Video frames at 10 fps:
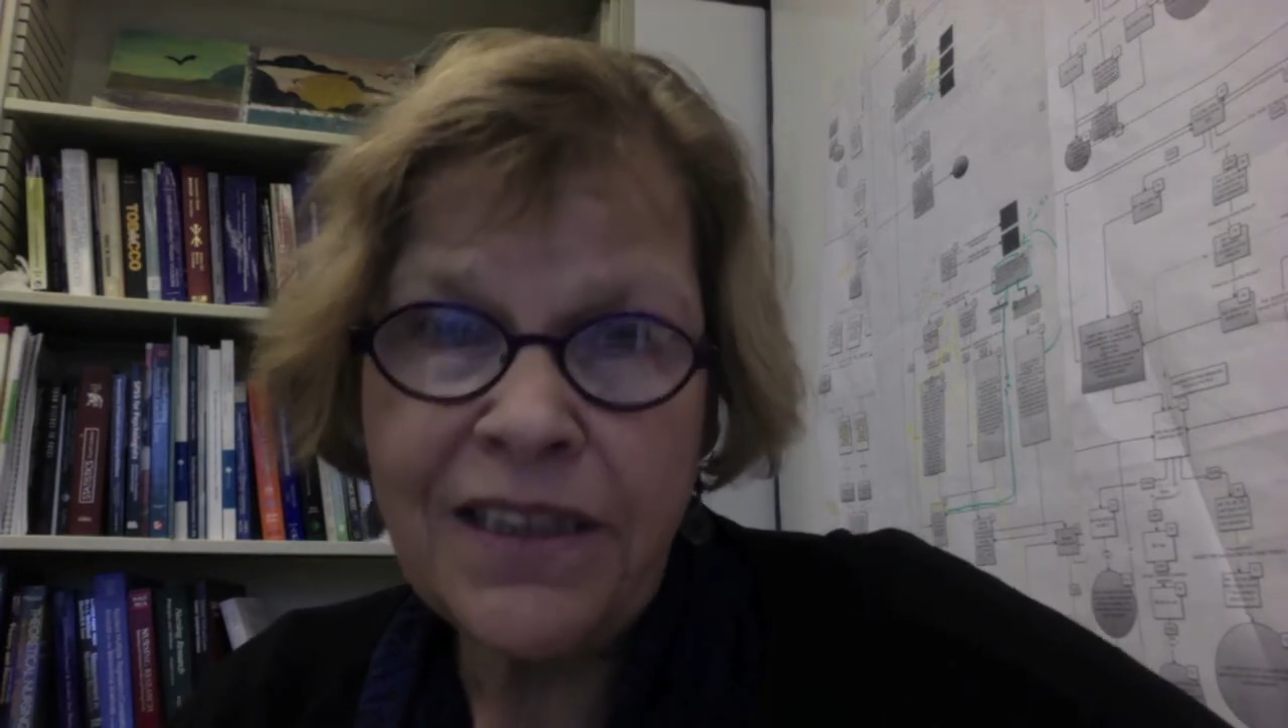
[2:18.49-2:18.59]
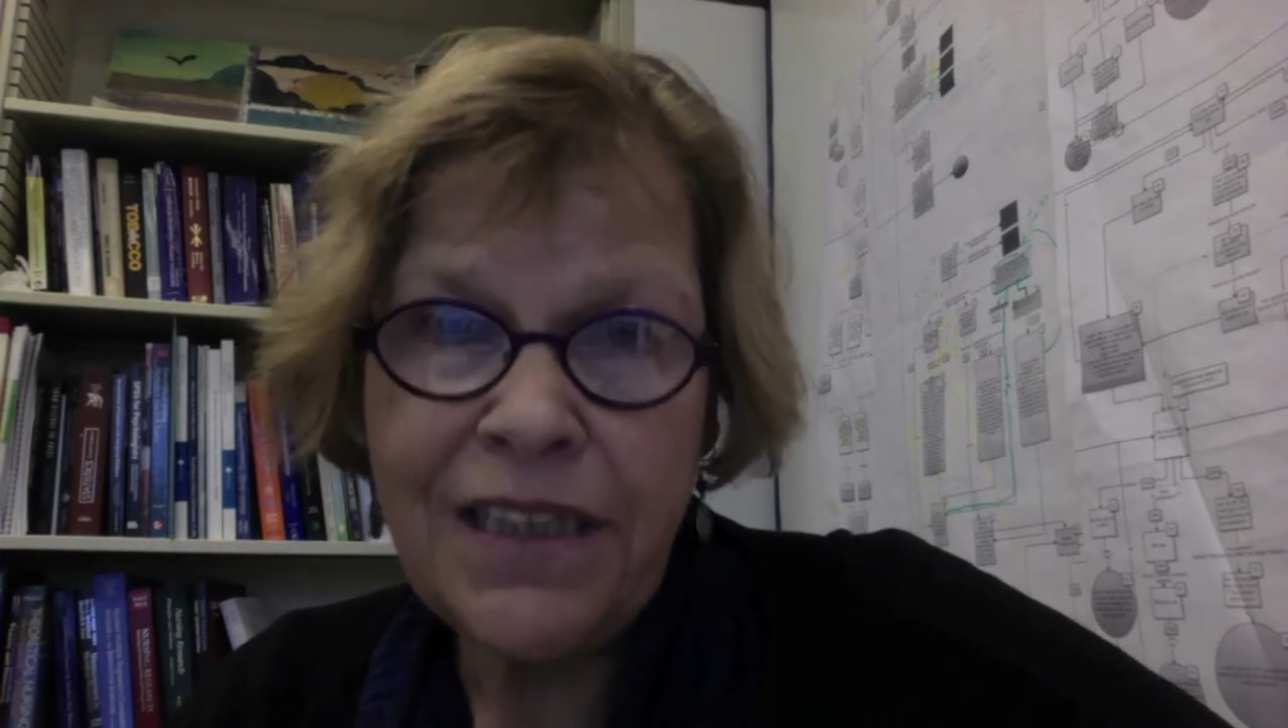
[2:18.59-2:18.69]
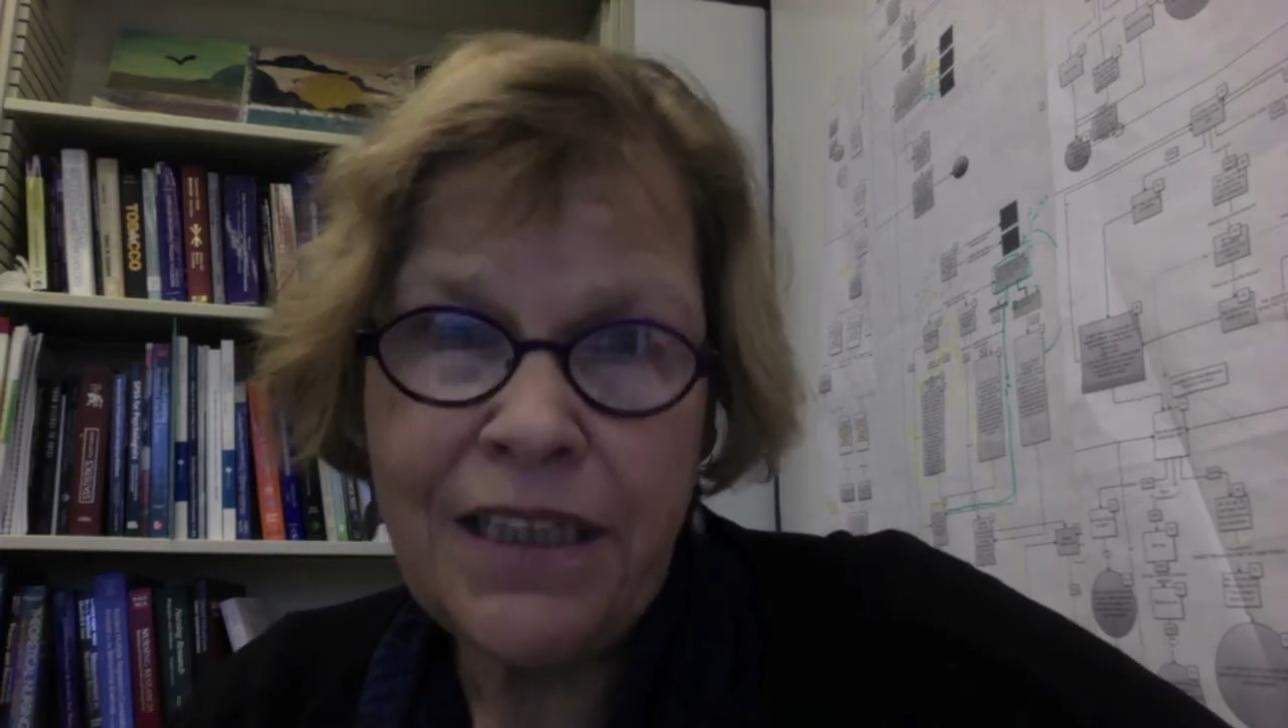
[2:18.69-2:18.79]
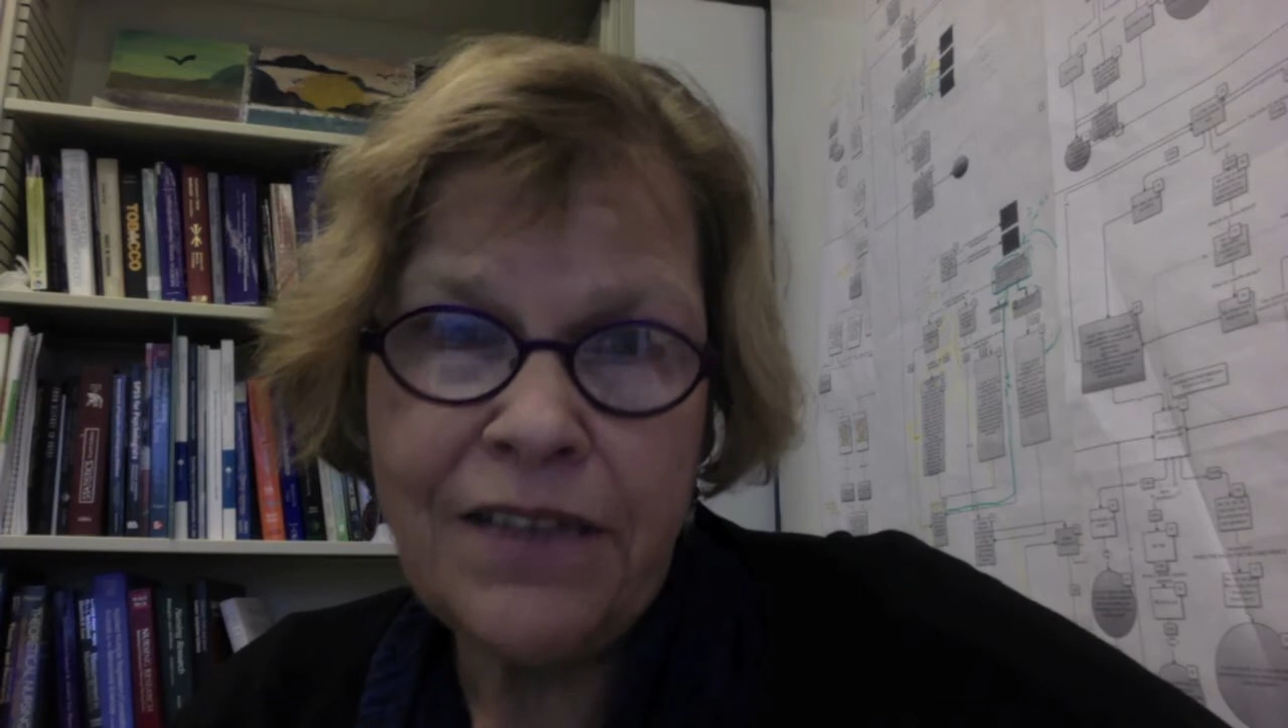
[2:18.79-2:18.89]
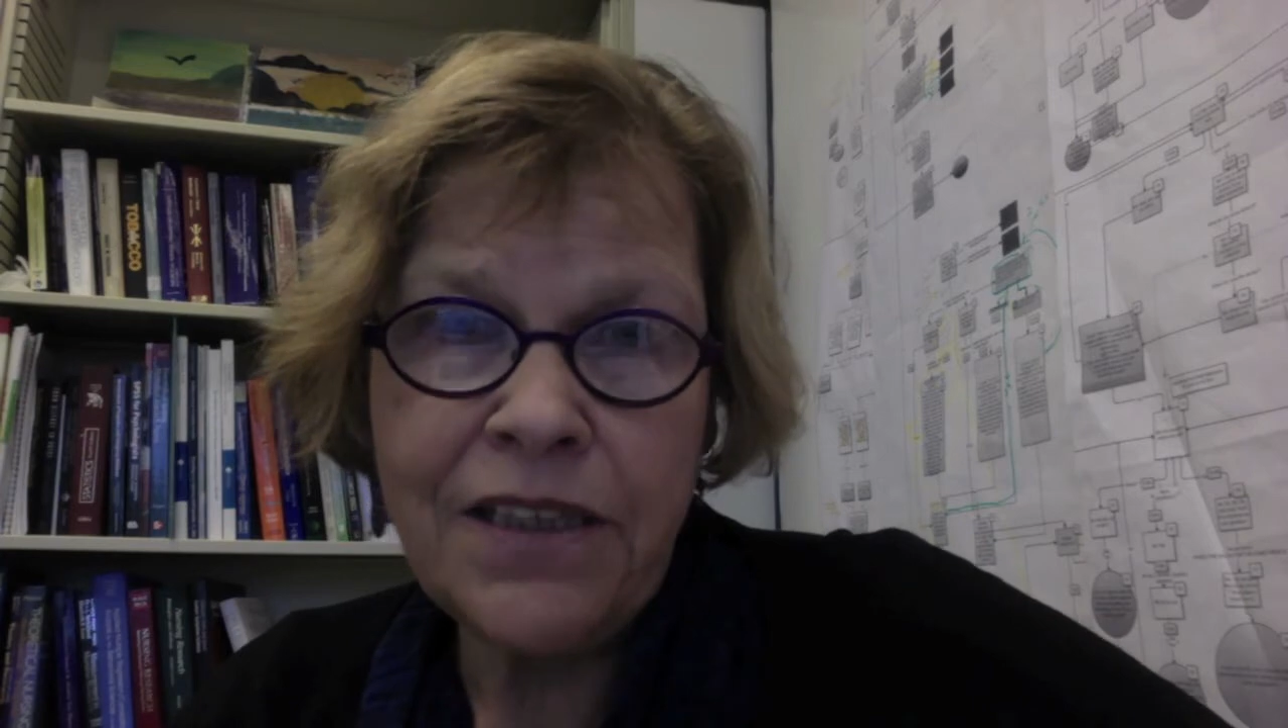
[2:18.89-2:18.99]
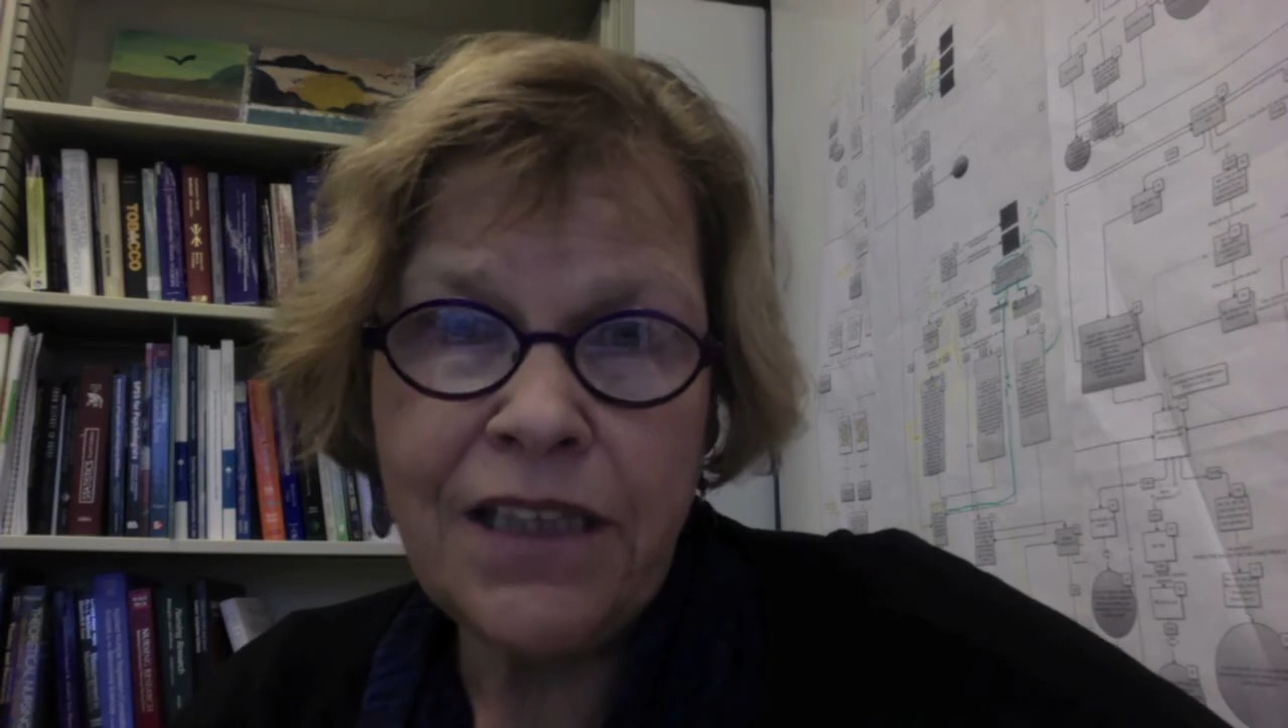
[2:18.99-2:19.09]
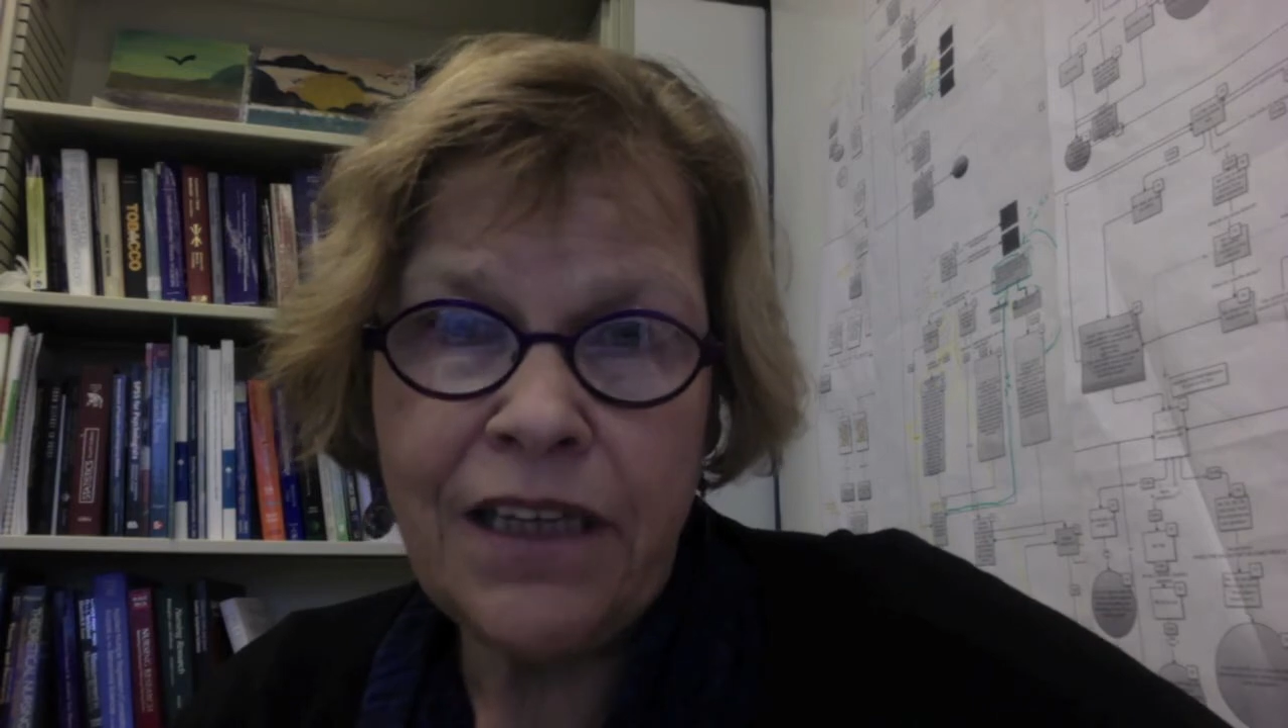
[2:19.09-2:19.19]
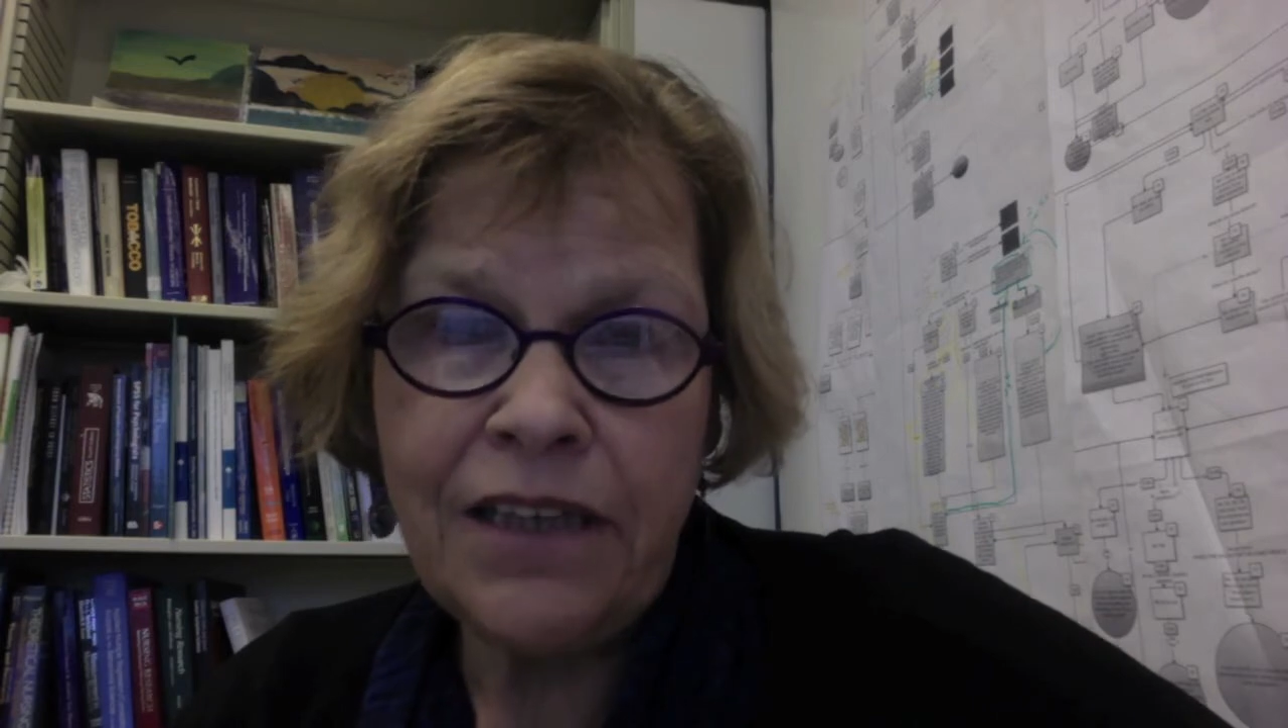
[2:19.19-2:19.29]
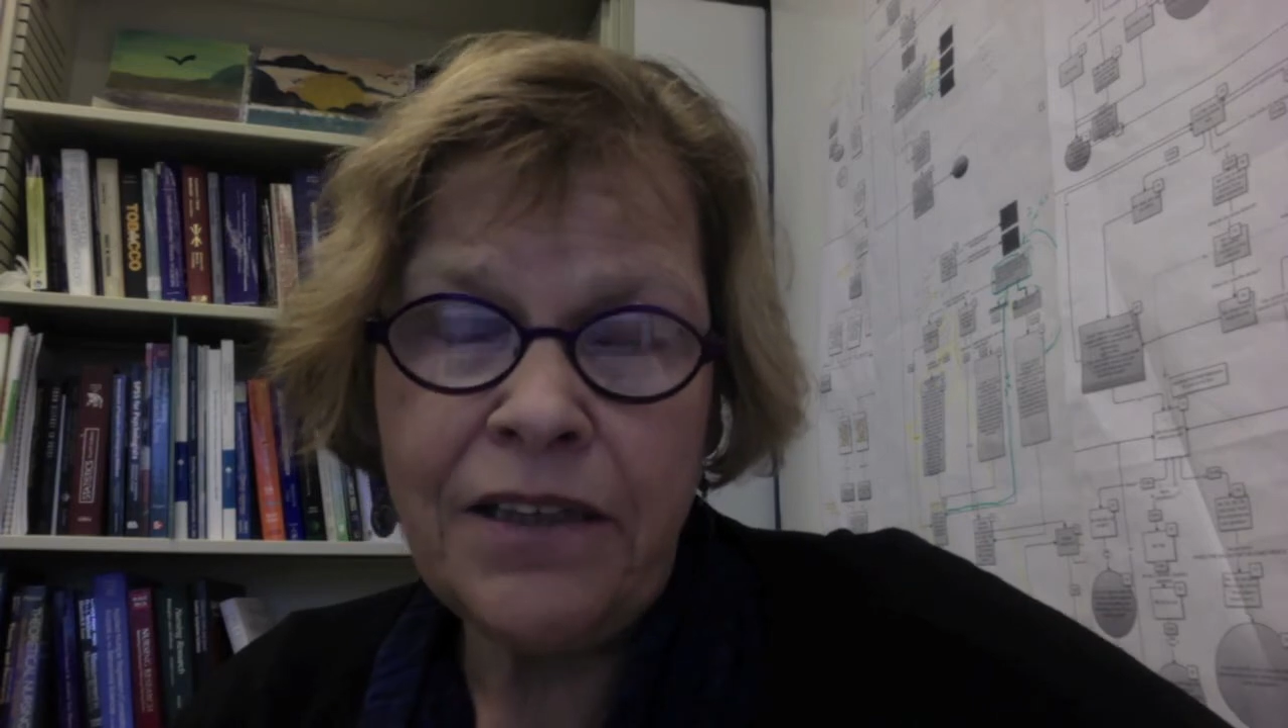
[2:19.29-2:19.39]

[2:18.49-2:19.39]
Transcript: T L C.